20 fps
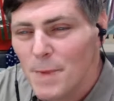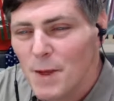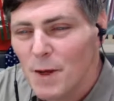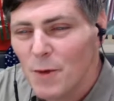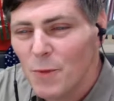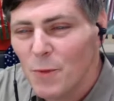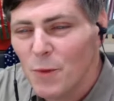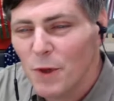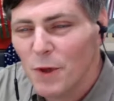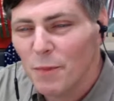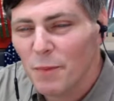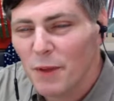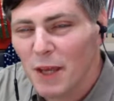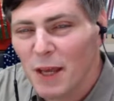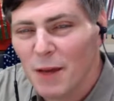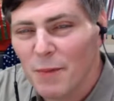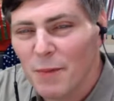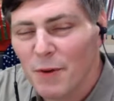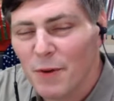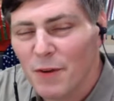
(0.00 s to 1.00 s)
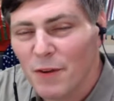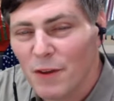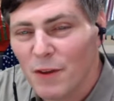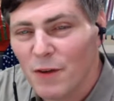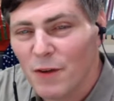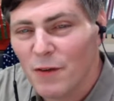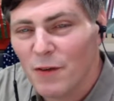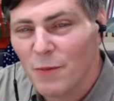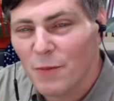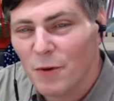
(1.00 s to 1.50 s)
we'll be able to
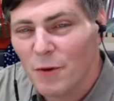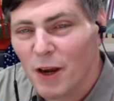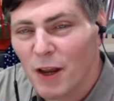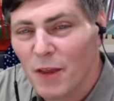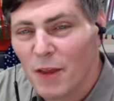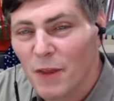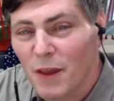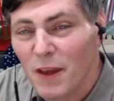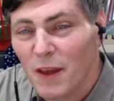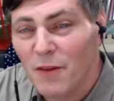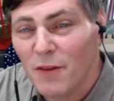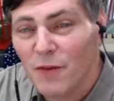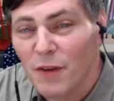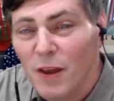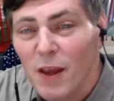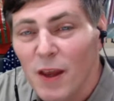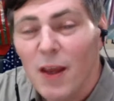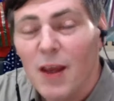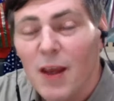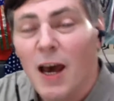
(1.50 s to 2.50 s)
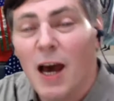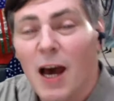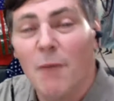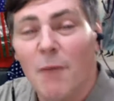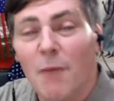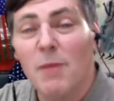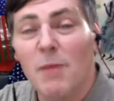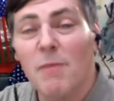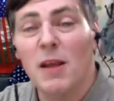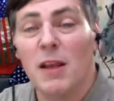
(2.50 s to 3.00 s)
do some great things. I'll
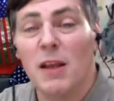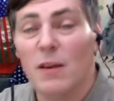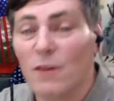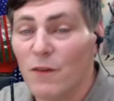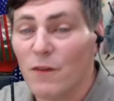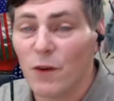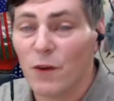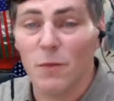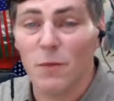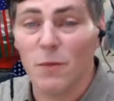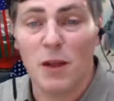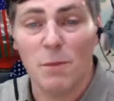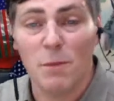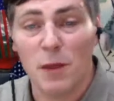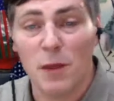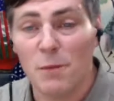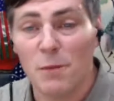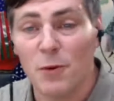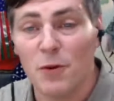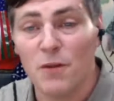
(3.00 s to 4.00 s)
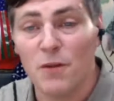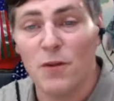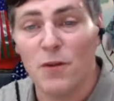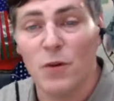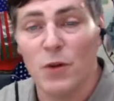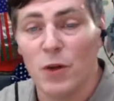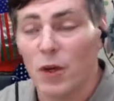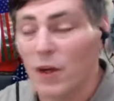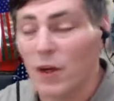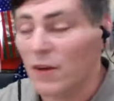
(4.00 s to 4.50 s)
be meeting so many people
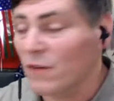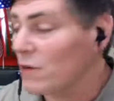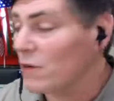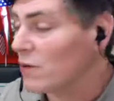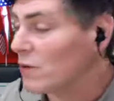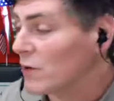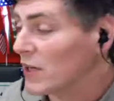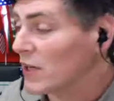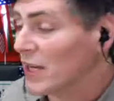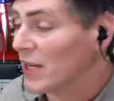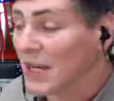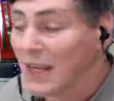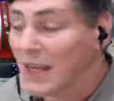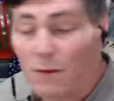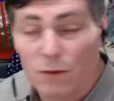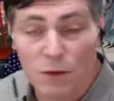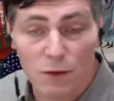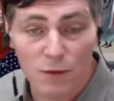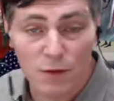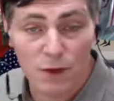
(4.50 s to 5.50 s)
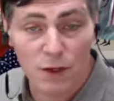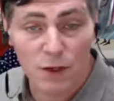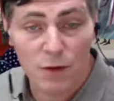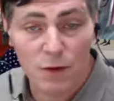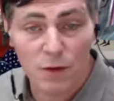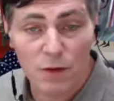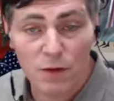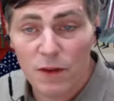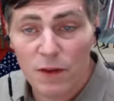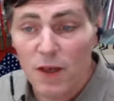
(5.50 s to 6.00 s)
too, and also doing
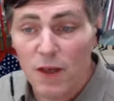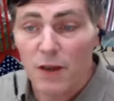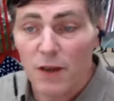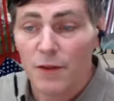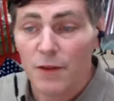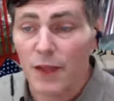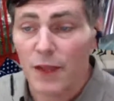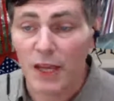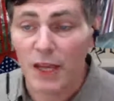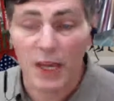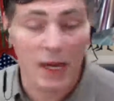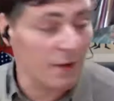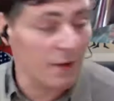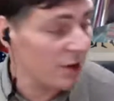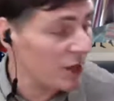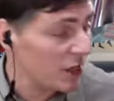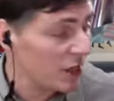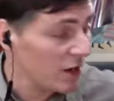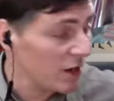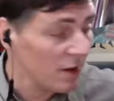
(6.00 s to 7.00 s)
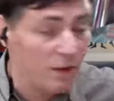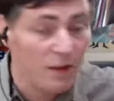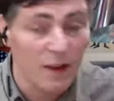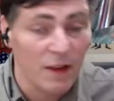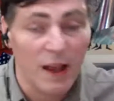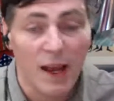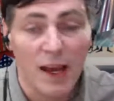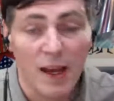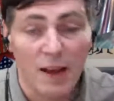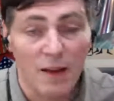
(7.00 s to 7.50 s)
interviews. Like, I have a nice
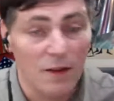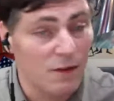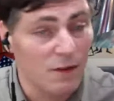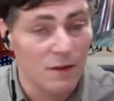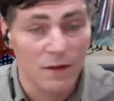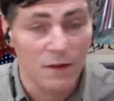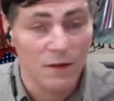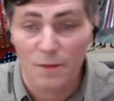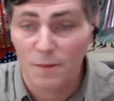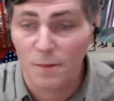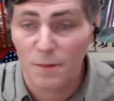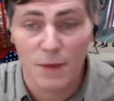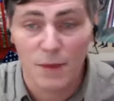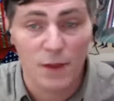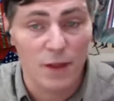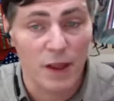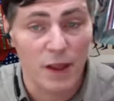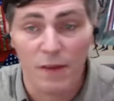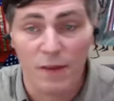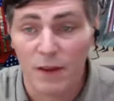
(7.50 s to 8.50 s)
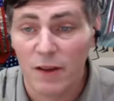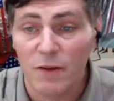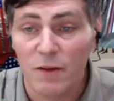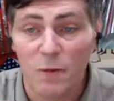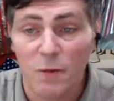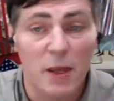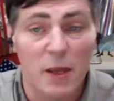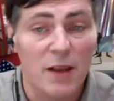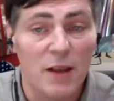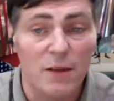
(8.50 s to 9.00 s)
sized living
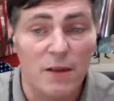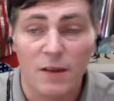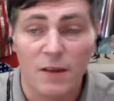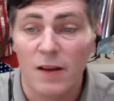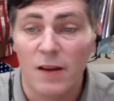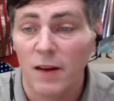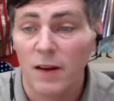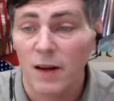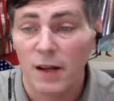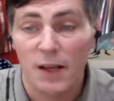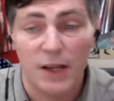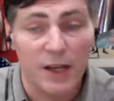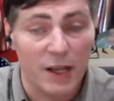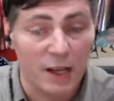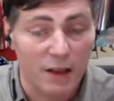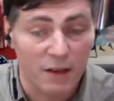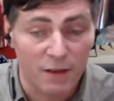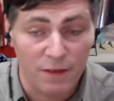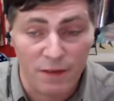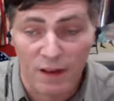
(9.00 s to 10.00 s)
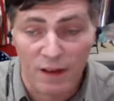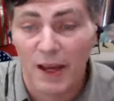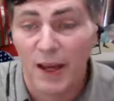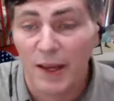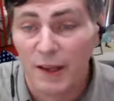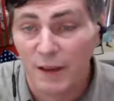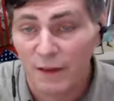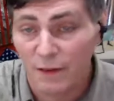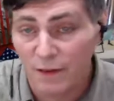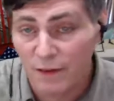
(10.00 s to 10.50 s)
space, a nice
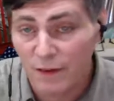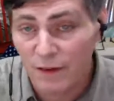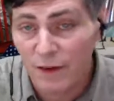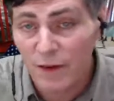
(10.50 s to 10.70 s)
sized